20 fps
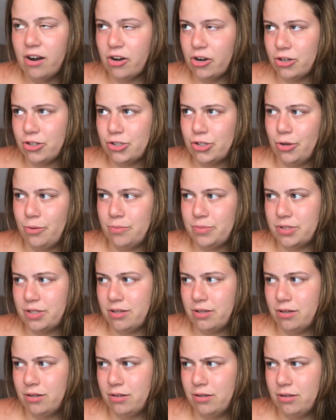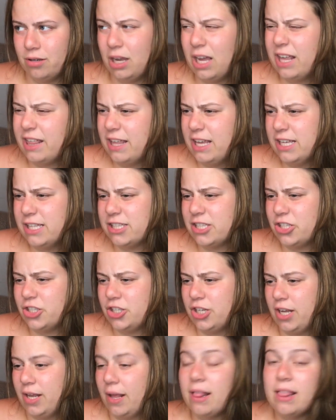her soaps, I think it's a
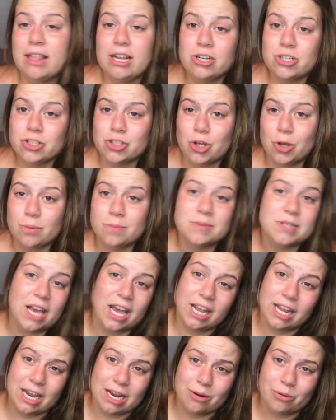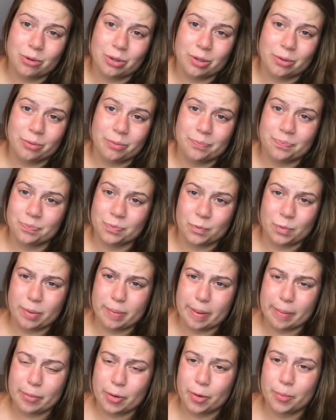she. Their soaps. I can't really
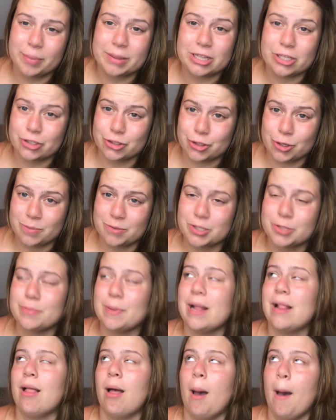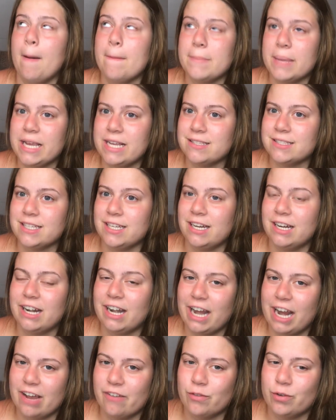remember, but their soaps smell amazing. And
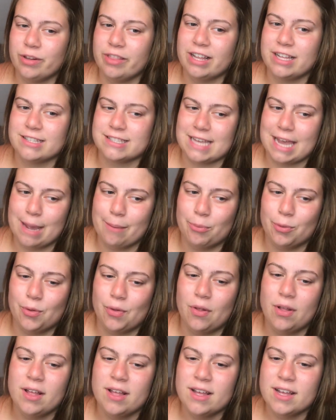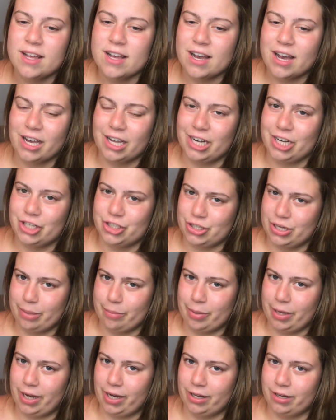I have one that's apple honey
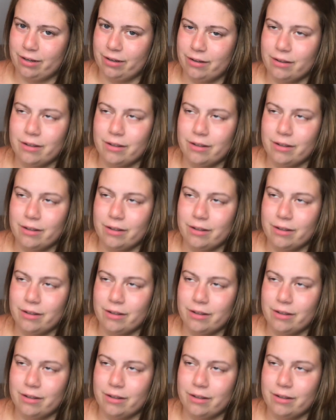champagne,